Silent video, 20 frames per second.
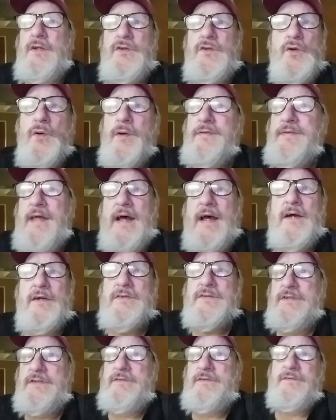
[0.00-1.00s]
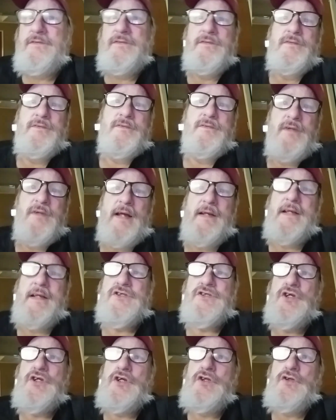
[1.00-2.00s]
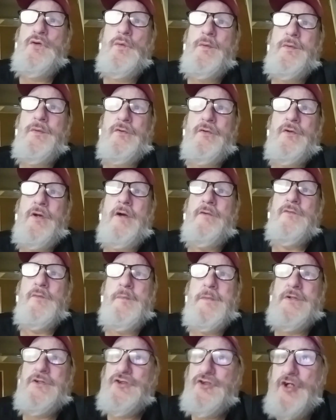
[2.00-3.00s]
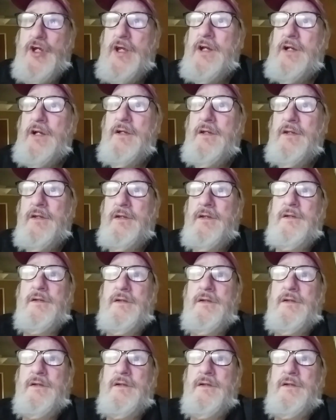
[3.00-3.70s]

and you owe $1,000. I guess you could do it with your government check.